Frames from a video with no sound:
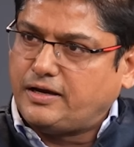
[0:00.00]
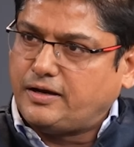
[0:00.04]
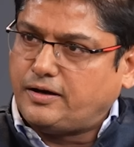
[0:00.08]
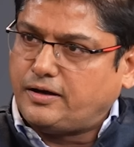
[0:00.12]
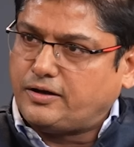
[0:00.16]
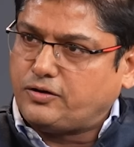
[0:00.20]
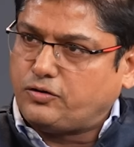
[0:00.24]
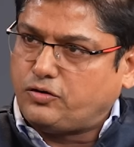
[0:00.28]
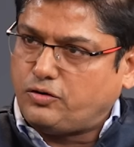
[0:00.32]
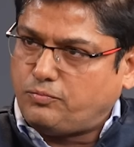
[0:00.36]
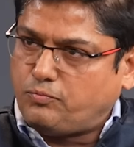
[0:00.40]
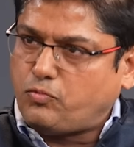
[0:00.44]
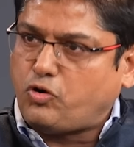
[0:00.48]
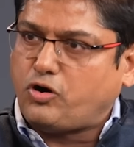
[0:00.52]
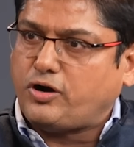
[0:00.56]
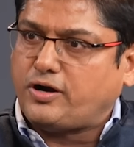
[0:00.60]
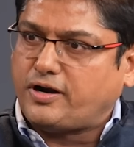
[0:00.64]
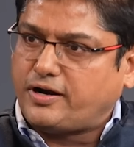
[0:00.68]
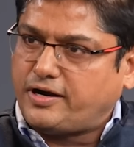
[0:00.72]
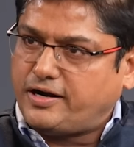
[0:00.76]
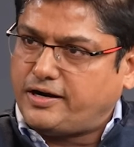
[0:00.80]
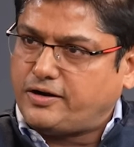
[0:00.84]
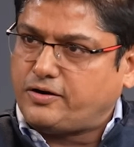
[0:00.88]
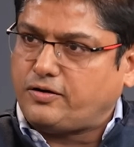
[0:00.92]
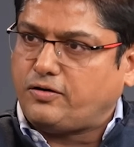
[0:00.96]

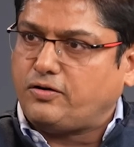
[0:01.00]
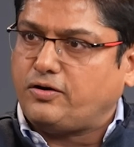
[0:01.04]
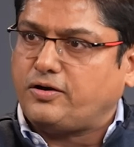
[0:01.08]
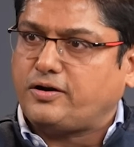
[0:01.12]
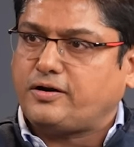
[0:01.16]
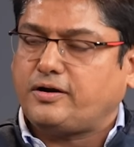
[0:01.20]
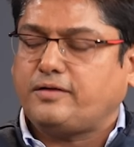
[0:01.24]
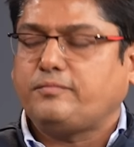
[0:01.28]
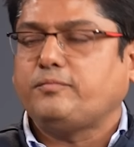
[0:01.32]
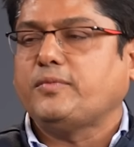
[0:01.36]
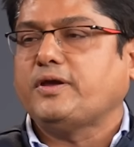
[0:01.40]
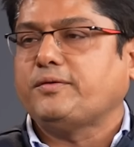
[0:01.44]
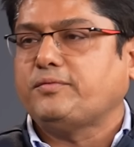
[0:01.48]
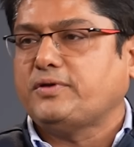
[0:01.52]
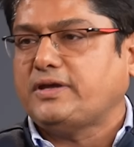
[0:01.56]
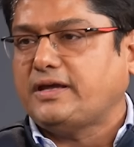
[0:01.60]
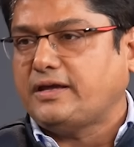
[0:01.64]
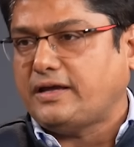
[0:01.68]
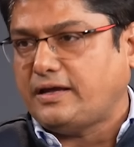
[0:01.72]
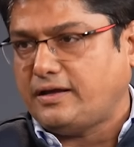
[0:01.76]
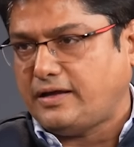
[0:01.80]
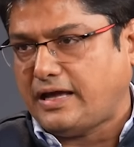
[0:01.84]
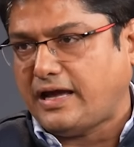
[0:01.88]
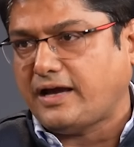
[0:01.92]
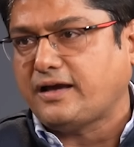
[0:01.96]
moderate, or
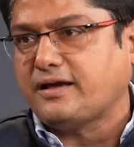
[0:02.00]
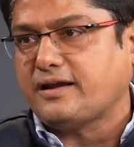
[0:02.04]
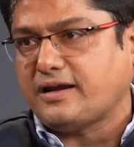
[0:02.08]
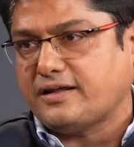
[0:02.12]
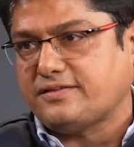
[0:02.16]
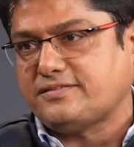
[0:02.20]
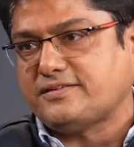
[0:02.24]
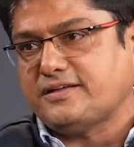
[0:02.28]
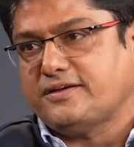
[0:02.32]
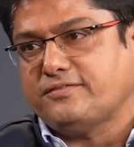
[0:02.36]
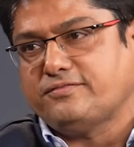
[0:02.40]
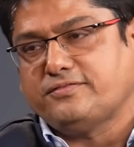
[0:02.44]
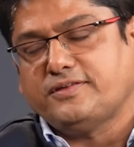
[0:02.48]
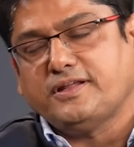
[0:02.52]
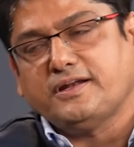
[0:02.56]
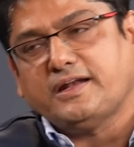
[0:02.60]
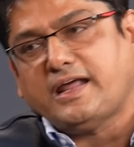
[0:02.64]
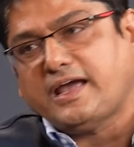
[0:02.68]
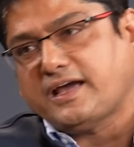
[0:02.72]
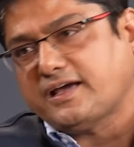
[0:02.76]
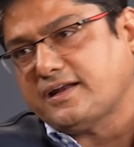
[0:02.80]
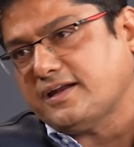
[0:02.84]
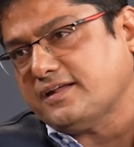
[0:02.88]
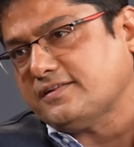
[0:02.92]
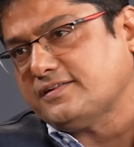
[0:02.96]
maybe aggressive, then
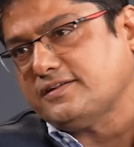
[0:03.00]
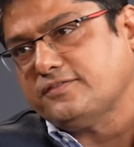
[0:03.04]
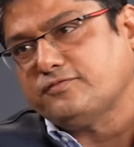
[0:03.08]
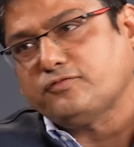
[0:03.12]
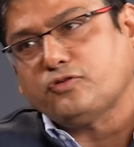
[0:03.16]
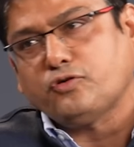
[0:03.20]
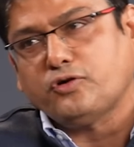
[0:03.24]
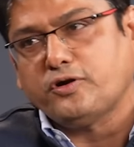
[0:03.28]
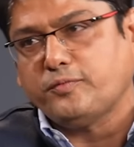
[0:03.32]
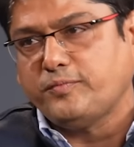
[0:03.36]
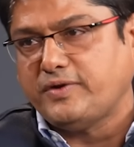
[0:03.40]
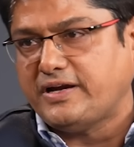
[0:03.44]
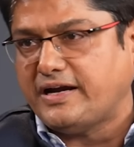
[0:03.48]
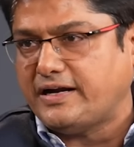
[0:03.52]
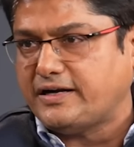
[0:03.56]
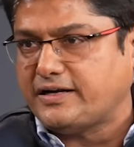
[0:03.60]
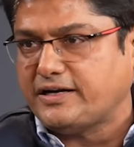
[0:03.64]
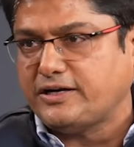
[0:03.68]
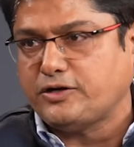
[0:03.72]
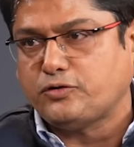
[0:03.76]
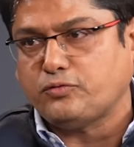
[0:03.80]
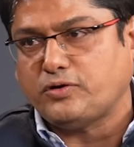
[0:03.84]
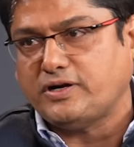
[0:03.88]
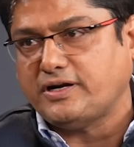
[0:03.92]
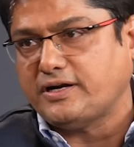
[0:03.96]
aggressive could be
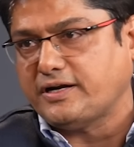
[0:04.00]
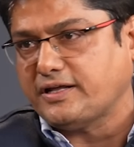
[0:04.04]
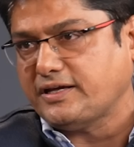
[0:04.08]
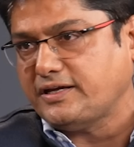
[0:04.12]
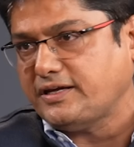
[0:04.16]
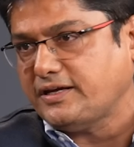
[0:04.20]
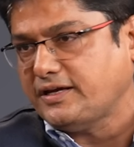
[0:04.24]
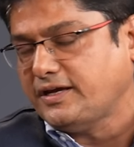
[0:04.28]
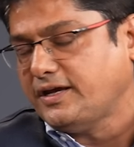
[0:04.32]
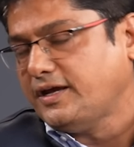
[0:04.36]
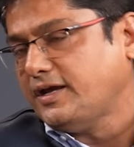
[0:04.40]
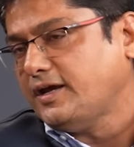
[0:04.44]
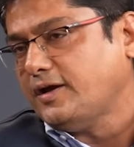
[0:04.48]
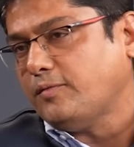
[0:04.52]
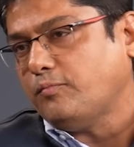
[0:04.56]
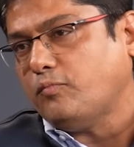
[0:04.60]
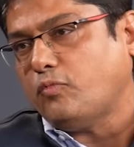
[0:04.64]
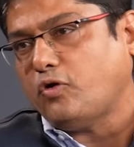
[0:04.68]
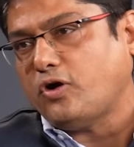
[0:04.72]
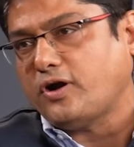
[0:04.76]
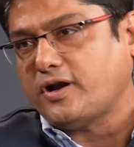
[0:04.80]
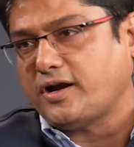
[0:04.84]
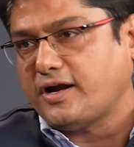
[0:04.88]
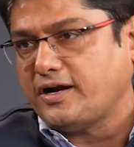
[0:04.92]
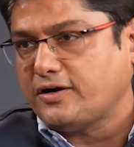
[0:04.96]
80-20,
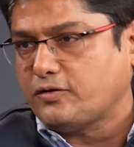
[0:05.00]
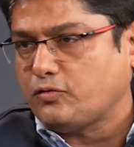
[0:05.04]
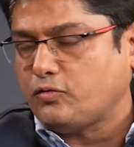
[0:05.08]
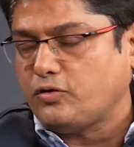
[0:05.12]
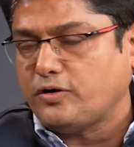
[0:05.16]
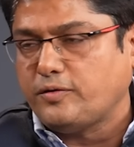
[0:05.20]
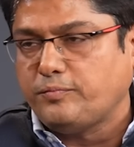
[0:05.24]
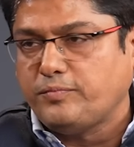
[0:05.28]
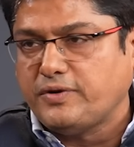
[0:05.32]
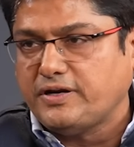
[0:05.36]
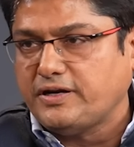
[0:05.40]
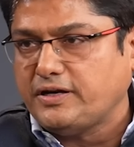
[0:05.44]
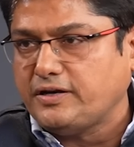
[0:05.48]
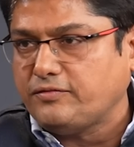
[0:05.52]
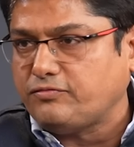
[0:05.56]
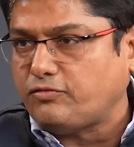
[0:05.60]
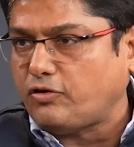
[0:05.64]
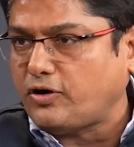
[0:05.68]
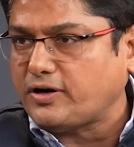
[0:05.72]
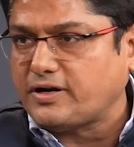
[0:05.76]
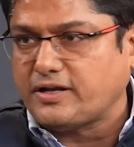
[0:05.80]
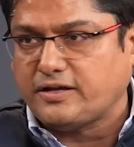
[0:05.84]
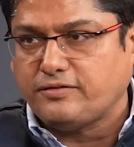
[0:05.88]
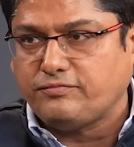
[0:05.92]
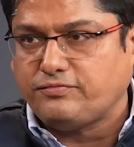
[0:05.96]
moderate could be
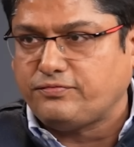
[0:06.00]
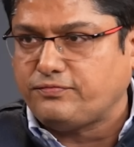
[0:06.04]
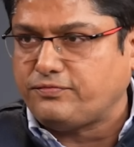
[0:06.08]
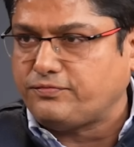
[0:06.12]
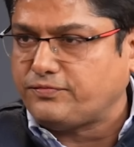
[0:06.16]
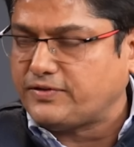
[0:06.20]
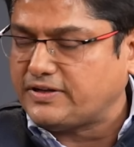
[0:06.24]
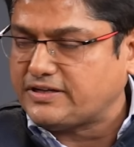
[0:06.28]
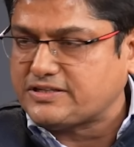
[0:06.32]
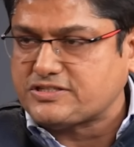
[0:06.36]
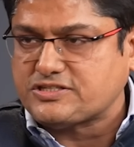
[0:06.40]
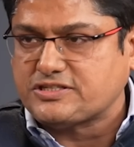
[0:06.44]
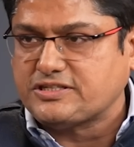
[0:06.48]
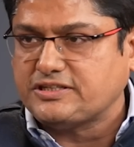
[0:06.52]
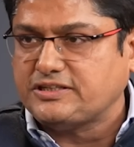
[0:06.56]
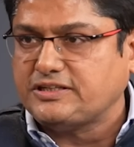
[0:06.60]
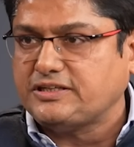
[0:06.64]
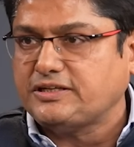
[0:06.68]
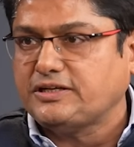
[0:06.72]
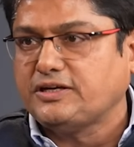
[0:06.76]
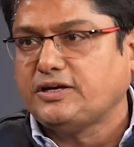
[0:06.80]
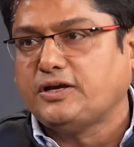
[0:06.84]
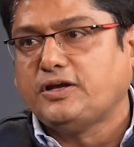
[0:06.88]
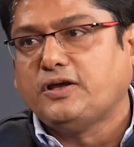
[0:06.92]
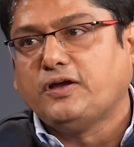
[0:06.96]

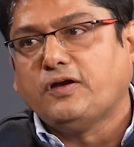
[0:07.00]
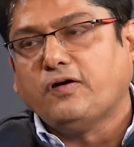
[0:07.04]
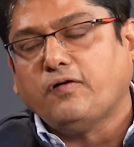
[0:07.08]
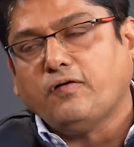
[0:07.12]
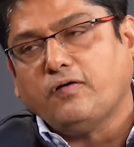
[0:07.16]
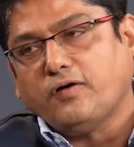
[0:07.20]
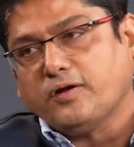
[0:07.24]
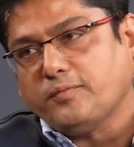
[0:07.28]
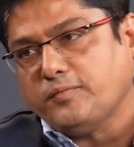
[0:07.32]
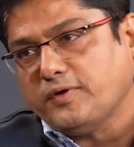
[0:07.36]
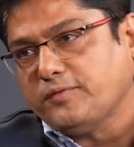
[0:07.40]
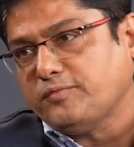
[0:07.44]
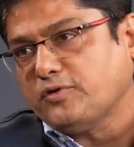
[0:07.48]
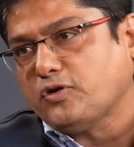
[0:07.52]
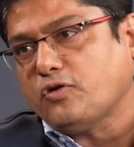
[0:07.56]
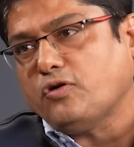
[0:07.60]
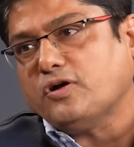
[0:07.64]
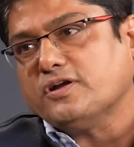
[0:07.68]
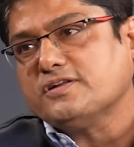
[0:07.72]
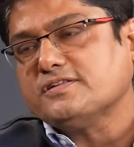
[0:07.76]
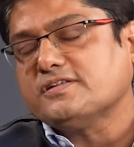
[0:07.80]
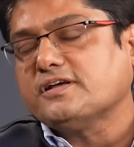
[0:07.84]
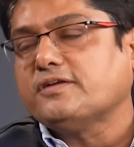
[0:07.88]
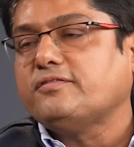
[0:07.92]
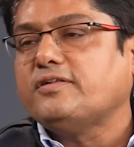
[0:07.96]
40-60, or maybe
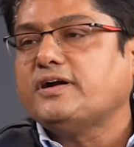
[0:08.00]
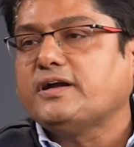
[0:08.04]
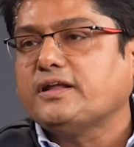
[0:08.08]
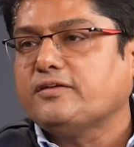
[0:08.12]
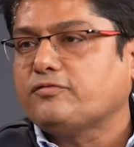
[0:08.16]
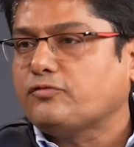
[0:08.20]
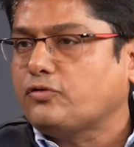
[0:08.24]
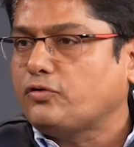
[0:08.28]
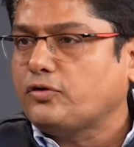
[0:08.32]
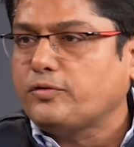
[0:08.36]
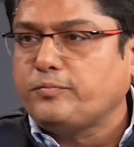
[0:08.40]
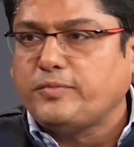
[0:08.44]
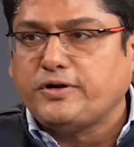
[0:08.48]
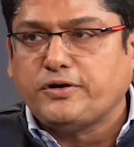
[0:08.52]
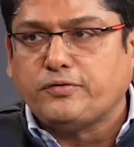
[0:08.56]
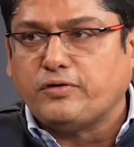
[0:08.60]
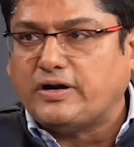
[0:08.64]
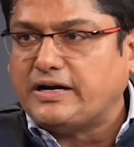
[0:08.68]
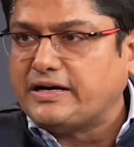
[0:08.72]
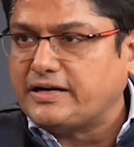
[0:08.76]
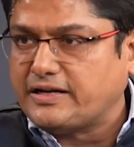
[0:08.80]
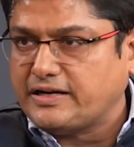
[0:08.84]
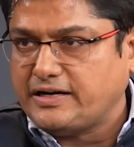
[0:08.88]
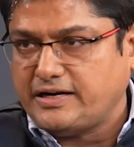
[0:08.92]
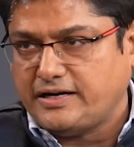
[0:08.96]
conservative could be
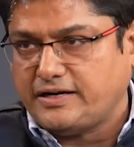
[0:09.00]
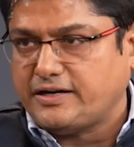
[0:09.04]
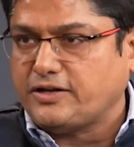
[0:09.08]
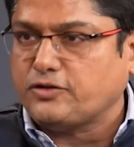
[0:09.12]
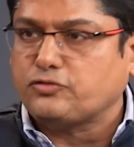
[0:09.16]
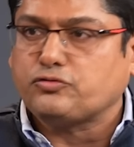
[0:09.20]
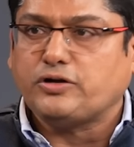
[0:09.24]
20-80.